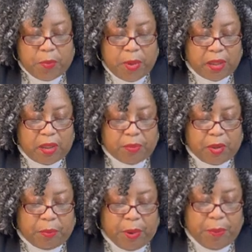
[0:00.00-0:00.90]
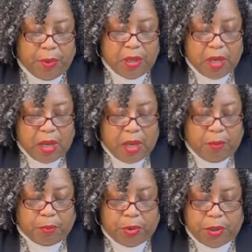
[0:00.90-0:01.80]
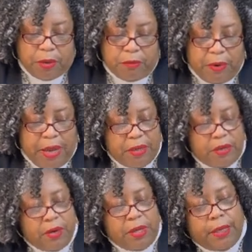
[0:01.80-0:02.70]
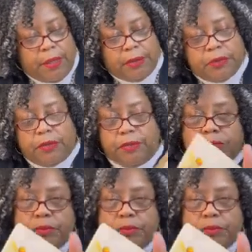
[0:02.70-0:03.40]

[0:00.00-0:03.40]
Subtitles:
picked up the puppet, and put it right in her hands.